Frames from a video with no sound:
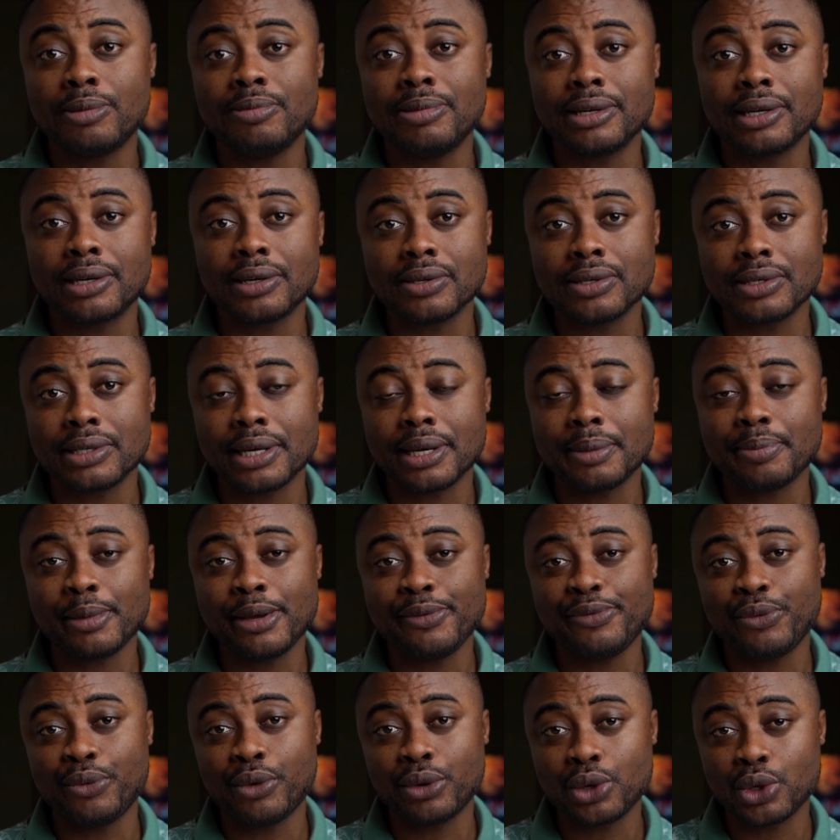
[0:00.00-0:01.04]
because
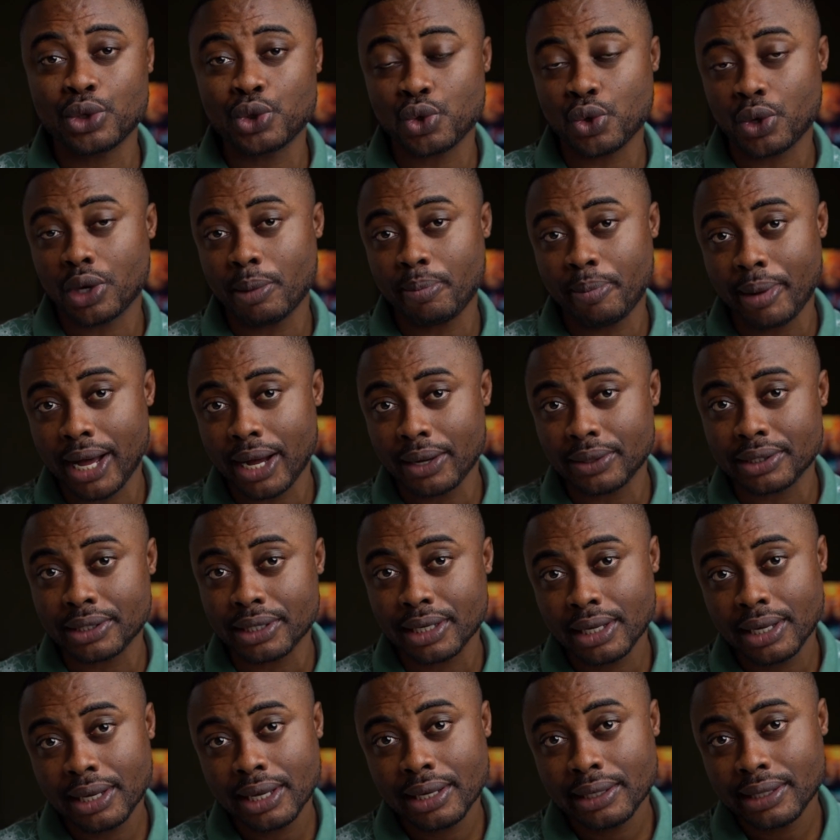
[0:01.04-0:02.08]
if you want to talk about
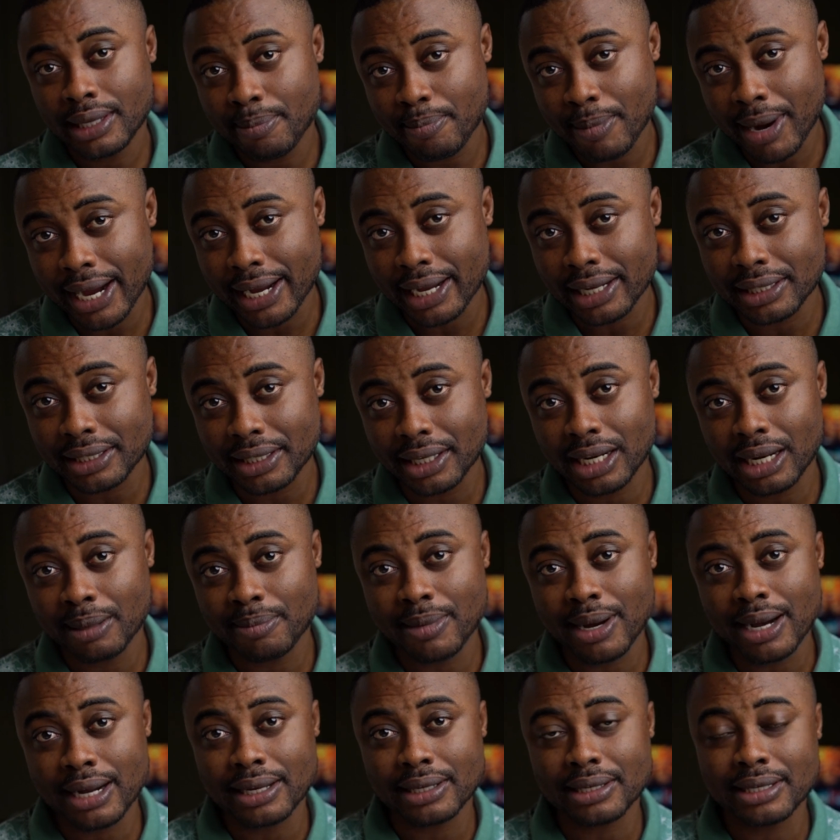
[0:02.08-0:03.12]
the market share and the
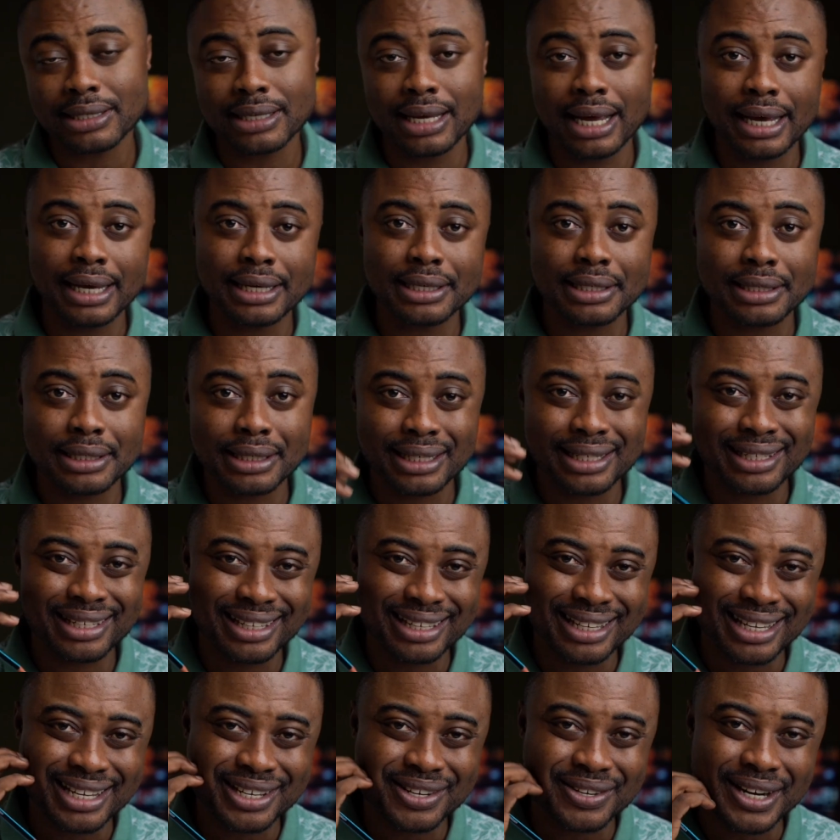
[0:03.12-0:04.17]
market size,
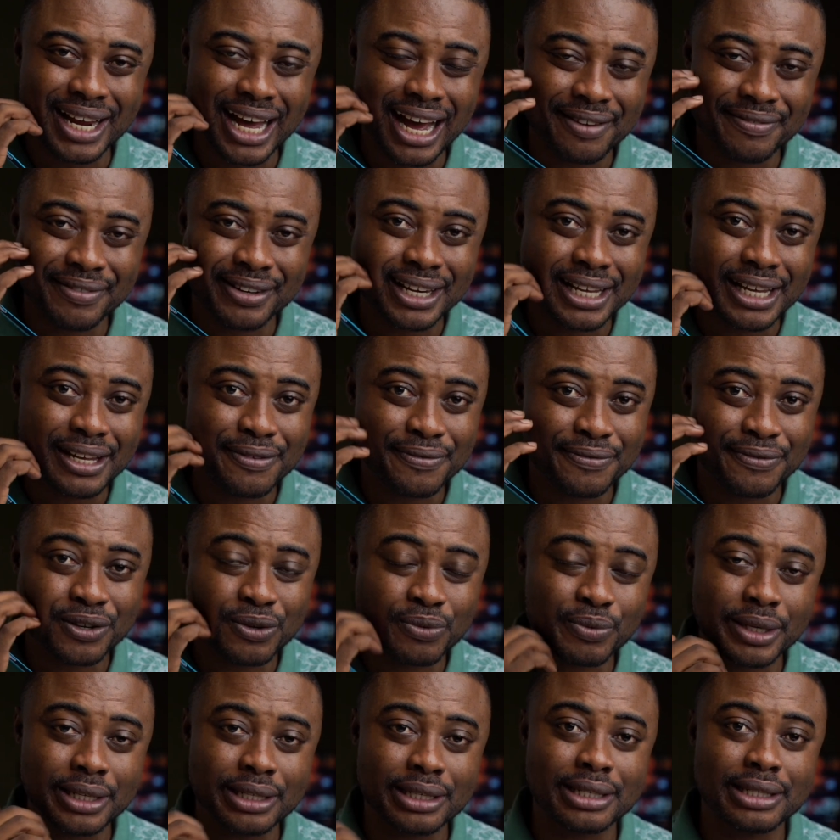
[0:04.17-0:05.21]
it could have an
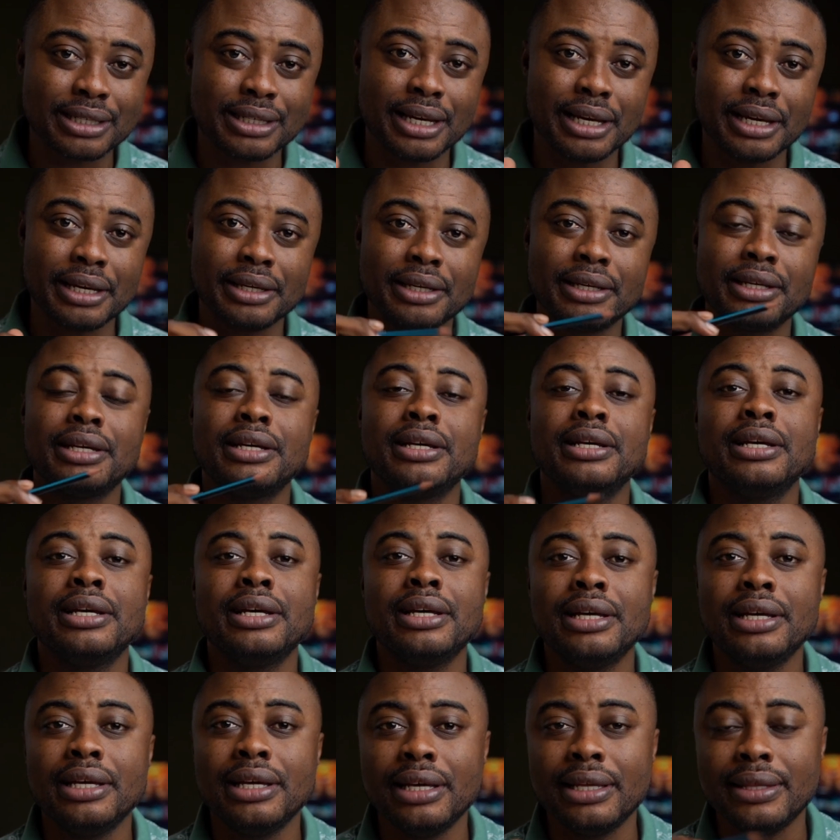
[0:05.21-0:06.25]
influence in
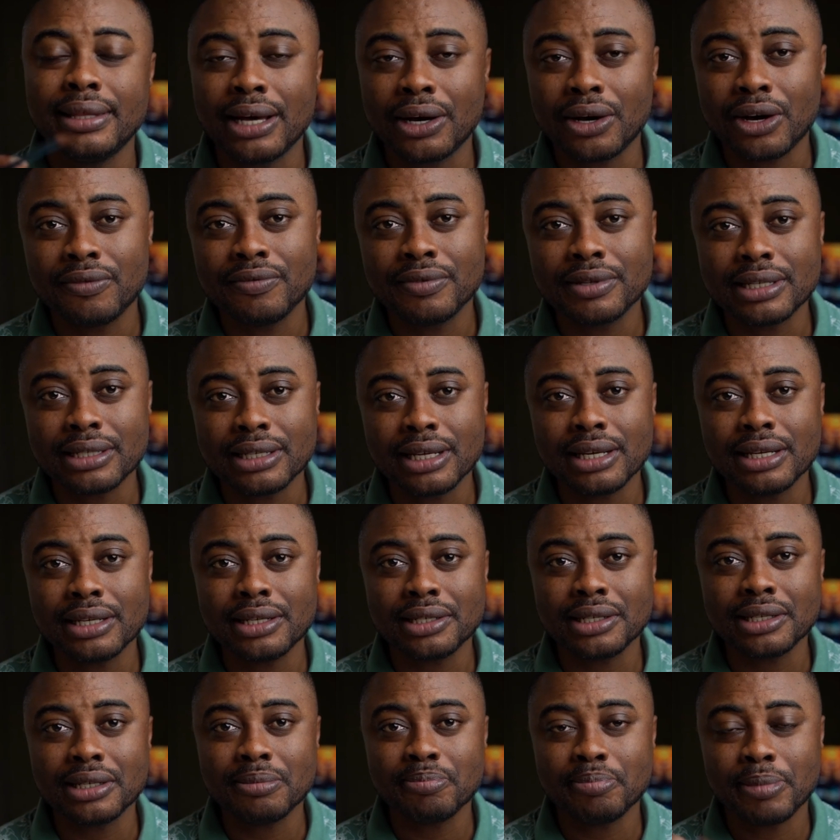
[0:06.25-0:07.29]
the
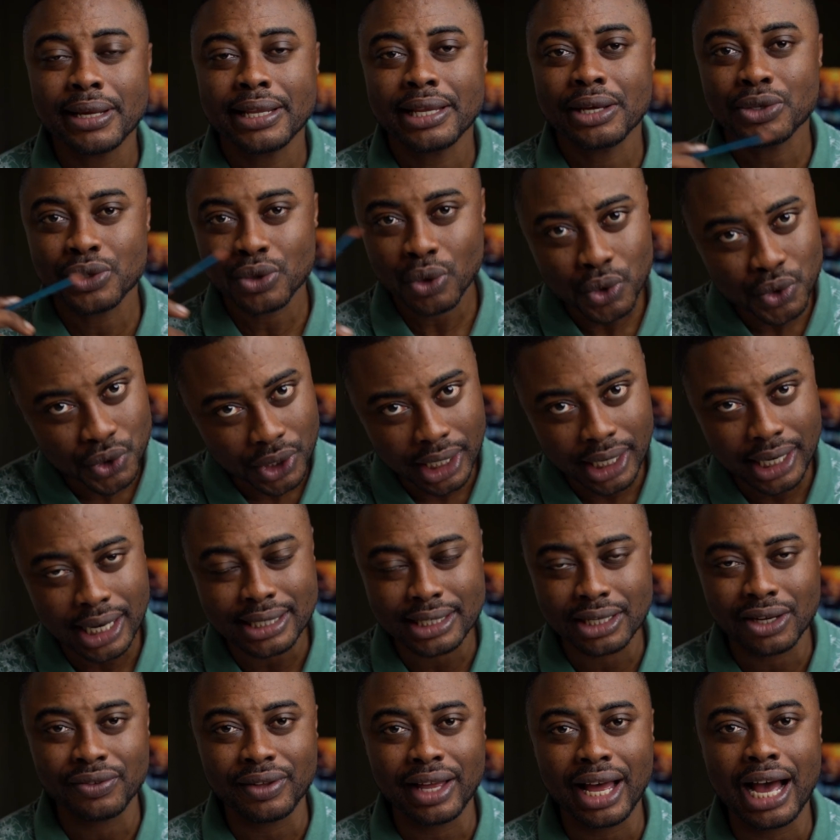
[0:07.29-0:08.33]
conversation. But there's also another
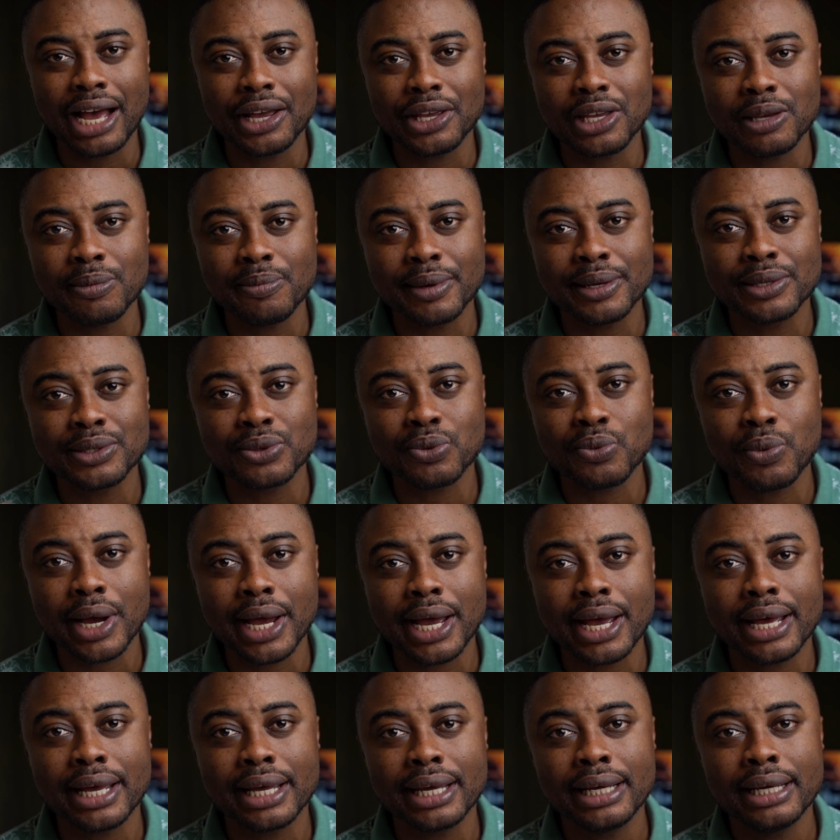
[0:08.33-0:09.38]
side of the argument
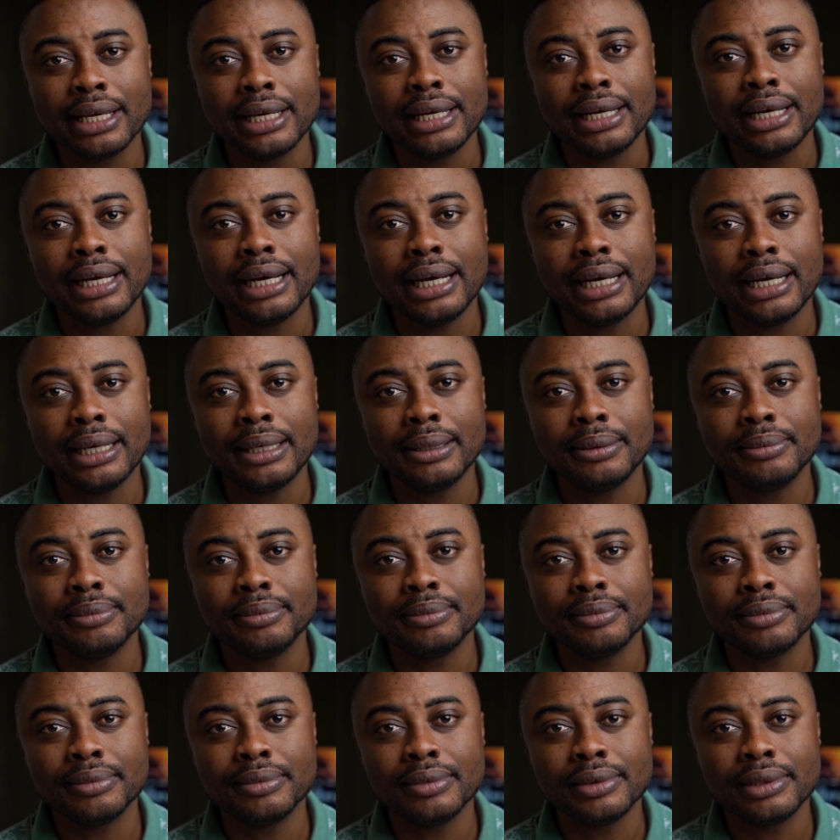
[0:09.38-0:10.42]
where
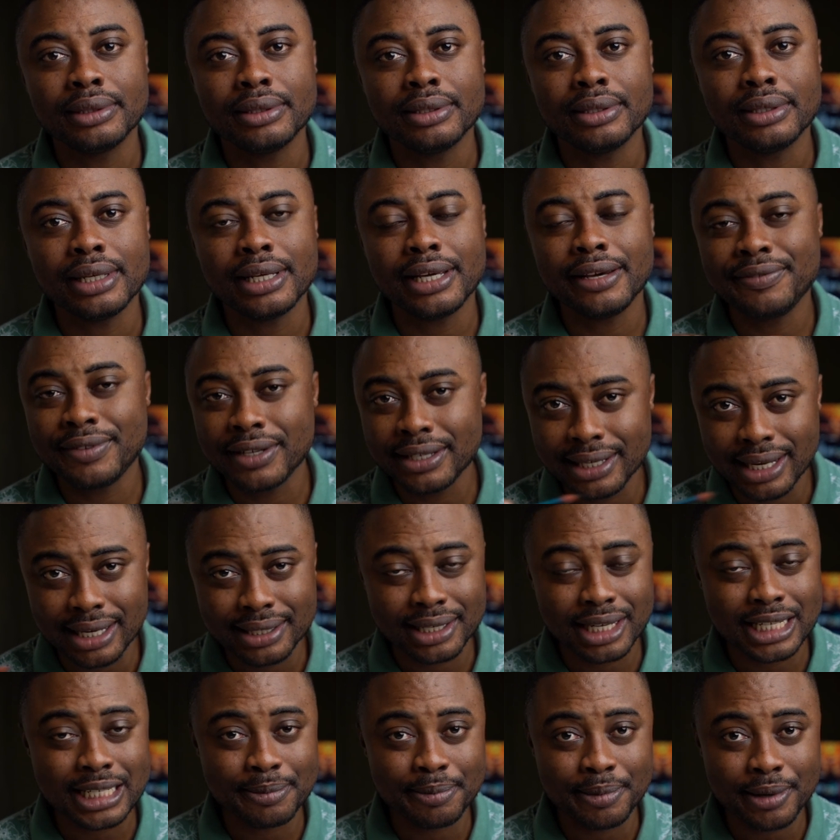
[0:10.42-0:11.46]
if data is
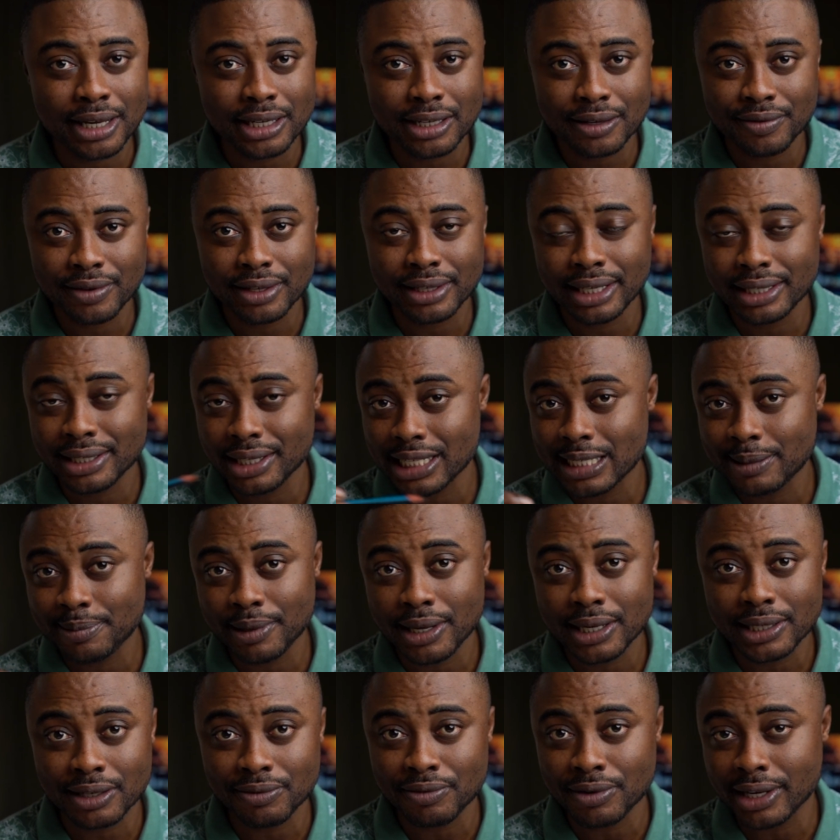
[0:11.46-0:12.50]

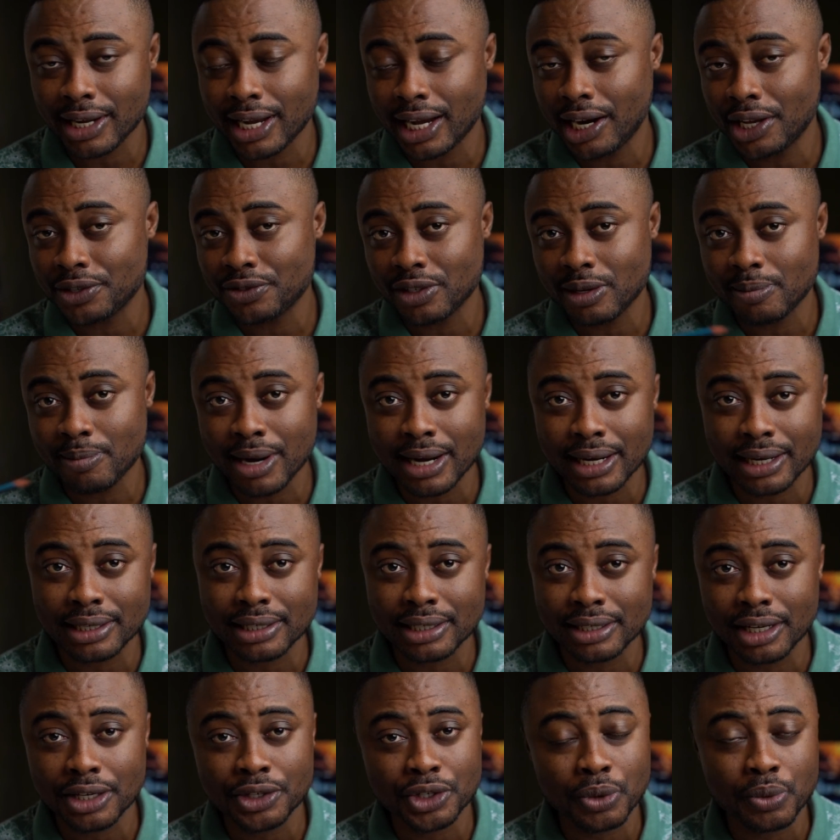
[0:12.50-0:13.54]
expensive regardless of the market
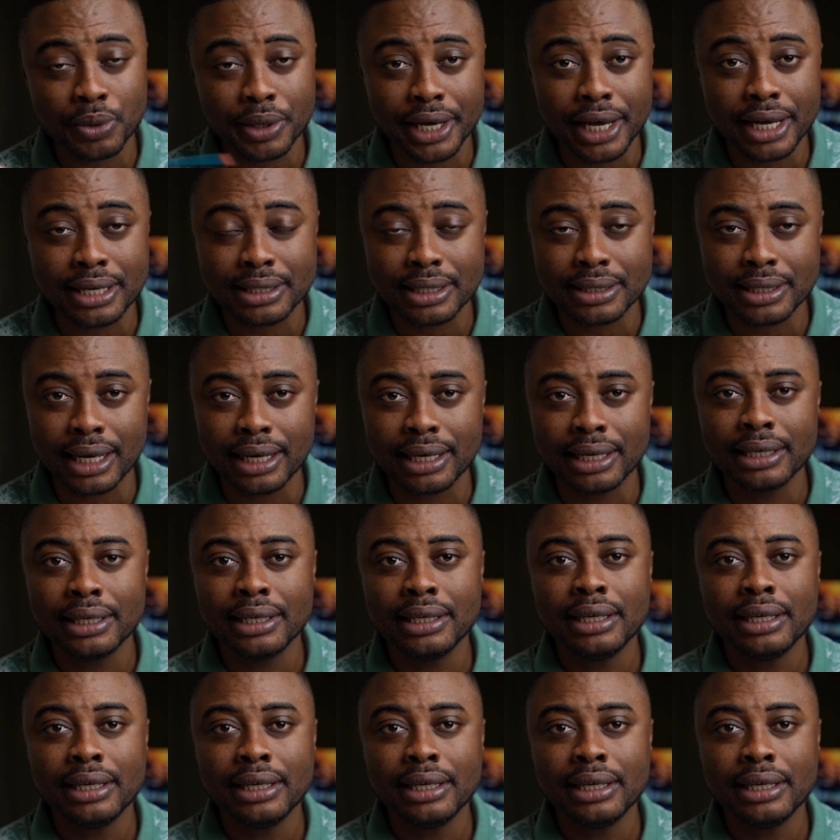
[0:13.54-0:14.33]
share. So we'll get into that.